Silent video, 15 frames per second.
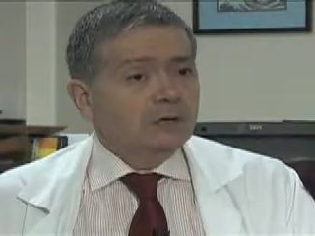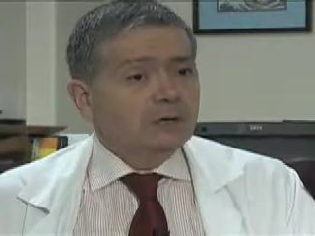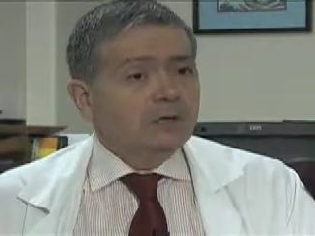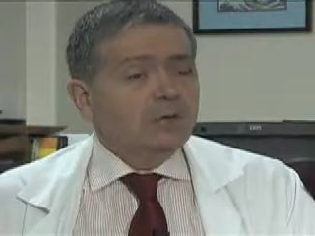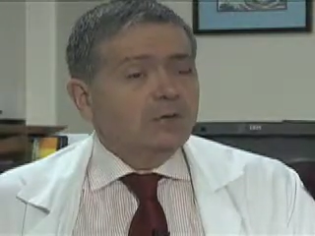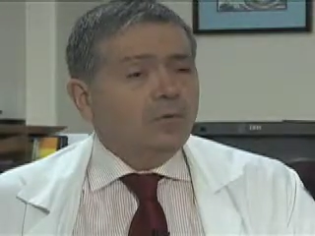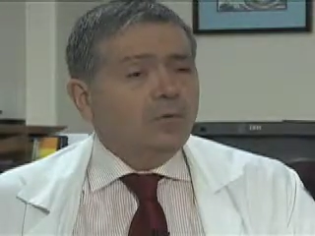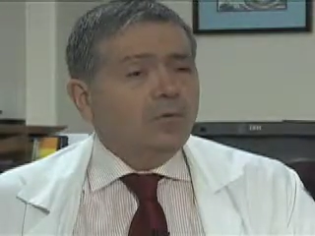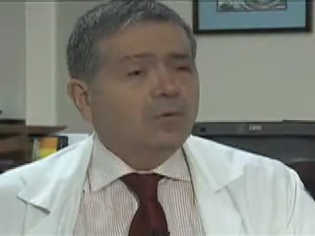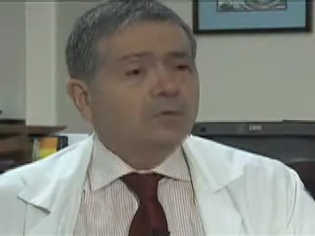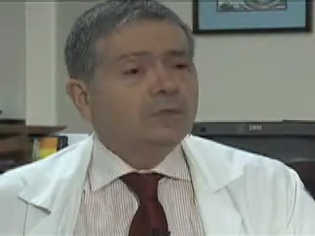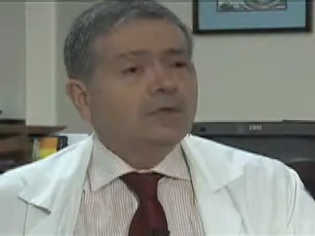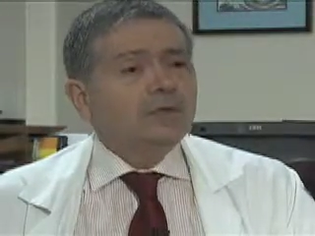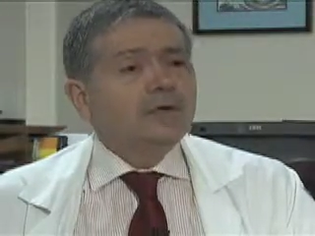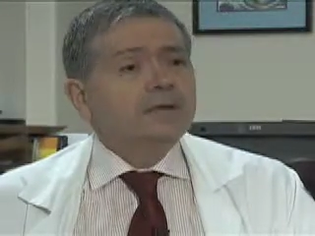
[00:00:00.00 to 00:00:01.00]
So
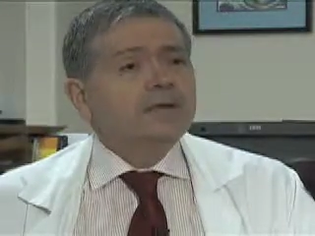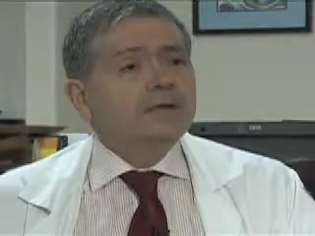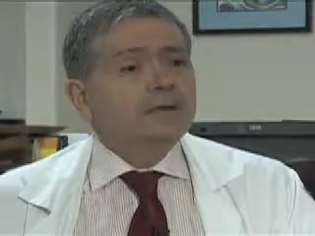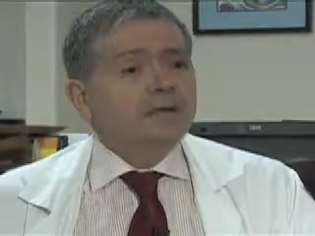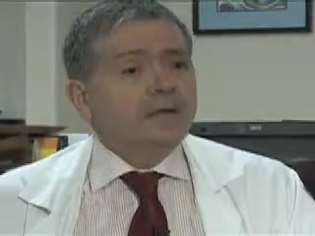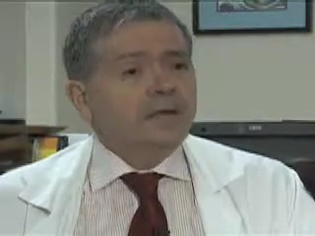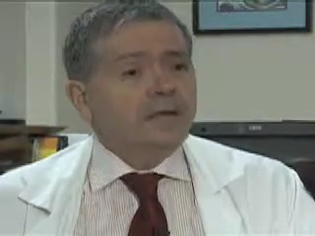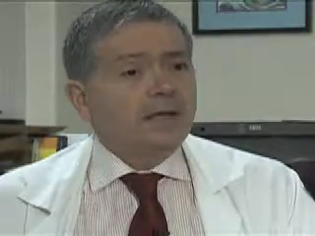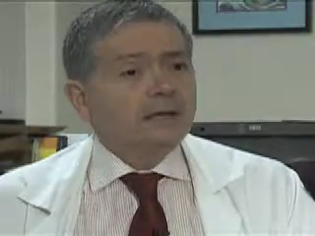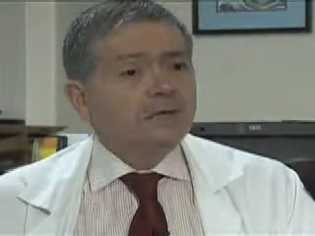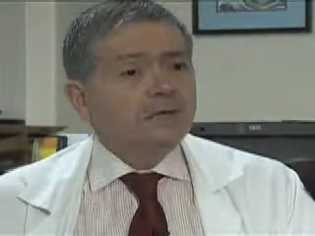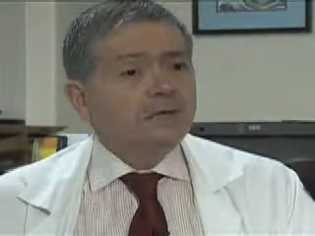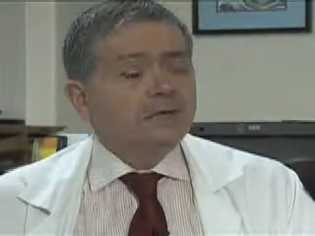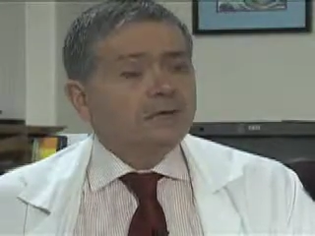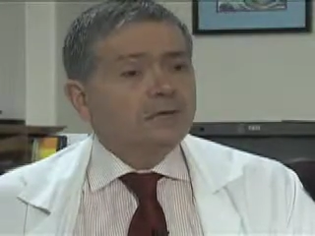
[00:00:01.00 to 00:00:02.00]
all day they're in the hospital.